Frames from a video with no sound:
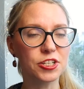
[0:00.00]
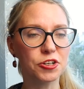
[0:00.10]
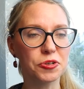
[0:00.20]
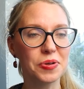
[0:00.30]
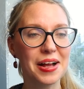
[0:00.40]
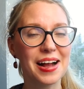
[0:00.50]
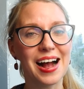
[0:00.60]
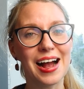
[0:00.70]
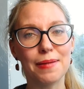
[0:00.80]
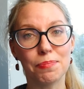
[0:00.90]
so
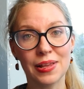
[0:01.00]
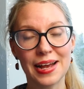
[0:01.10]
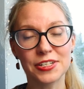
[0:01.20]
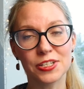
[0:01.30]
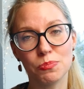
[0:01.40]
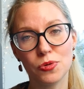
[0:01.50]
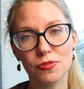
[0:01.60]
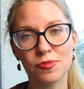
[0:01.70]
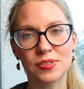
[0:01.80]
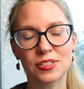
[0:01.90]
I plan to
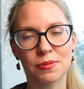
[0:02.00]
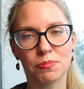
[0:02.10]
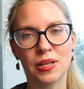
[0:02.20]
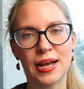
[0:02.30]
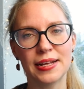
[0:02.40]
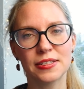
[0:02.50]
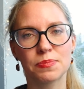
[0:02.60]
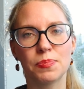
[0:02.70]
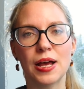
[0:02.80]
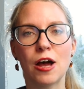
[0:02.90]
move some plants,
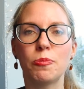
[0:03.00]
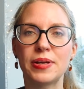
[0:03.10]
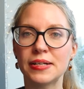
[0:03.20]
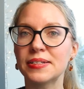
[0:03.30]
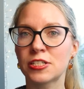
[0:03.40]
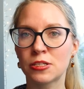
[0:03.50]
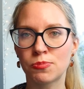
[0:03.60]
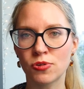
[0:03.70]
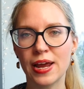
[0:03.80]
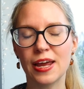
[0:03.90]
but I'll be
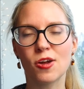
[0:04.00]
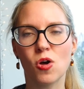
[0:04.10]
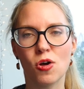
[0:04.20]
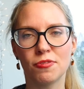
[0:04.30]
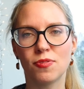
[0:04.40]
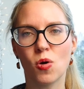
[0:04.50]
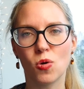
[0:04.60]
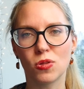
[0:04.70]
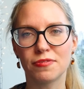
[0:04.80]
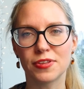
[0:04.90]
spraying off
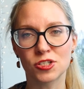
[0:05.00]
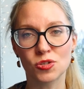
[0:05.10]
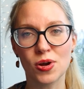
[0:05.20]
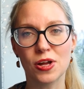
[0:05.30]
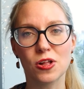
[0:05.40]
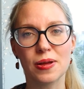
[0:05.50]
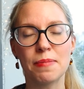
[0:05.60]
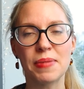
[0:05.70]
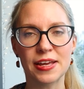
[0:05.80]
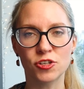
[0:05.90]
all of the soil
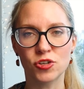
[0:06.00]
and making